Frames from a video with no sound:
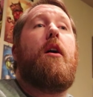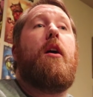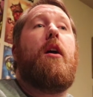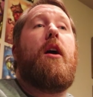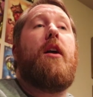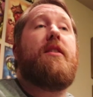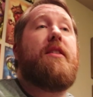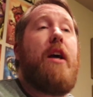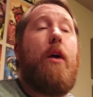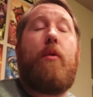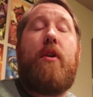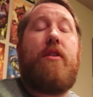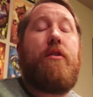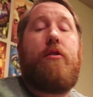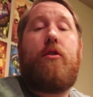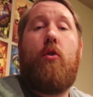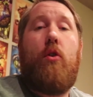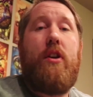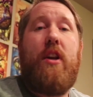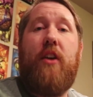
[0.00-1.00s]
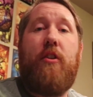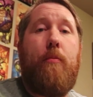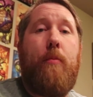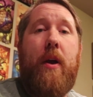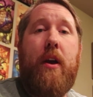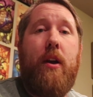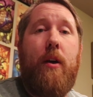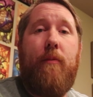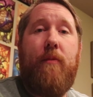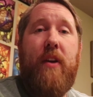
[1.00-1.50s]
until we either do another
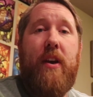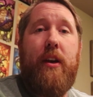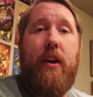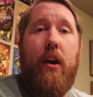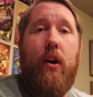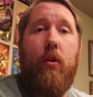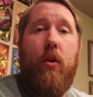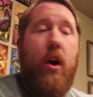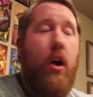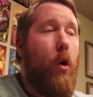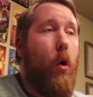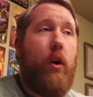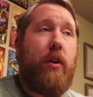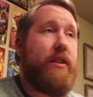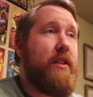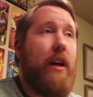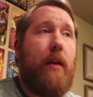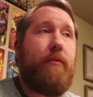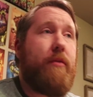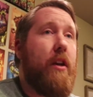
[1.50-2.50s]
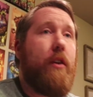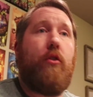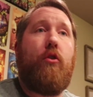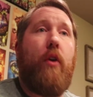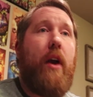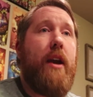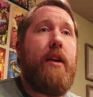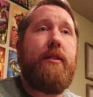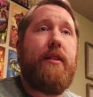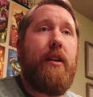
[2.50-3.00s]
pickup video or something
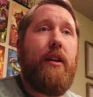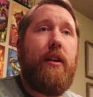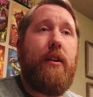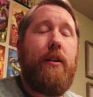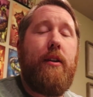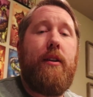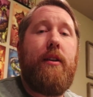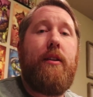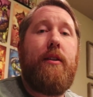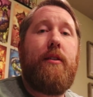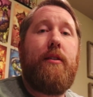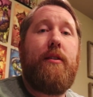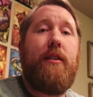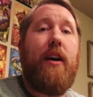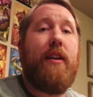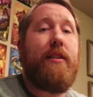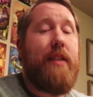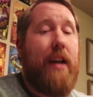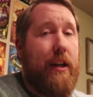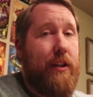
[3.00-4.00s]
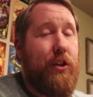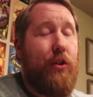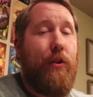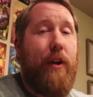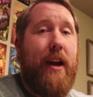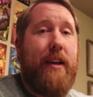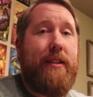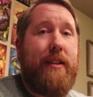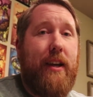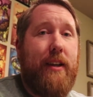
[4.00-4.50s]
crazy, I'll talk to you
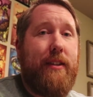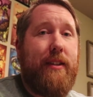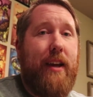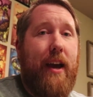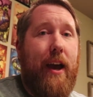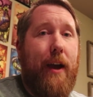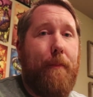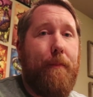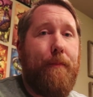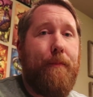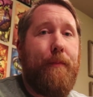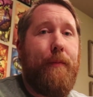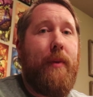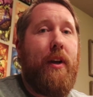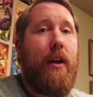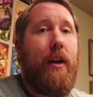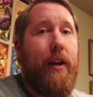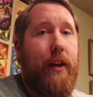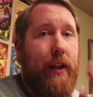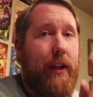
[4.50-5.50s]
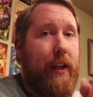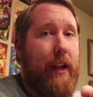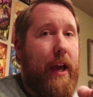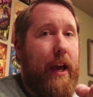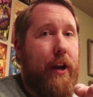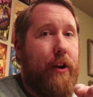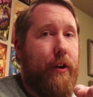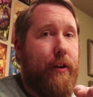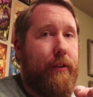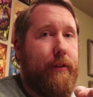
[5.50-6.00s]
guys next time.
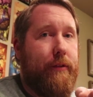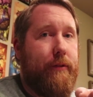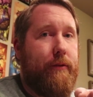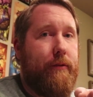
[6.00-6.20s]
Later.